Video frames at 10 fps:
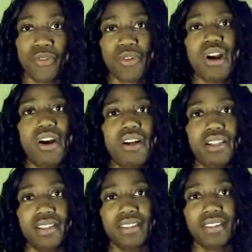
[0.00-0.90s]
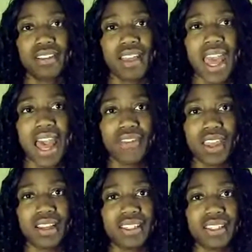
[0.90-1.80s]
overall,
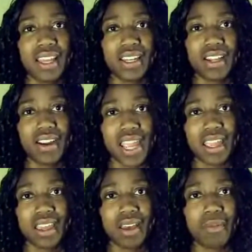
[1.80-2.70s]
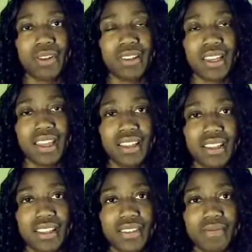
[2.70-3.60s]
having a secondary income only?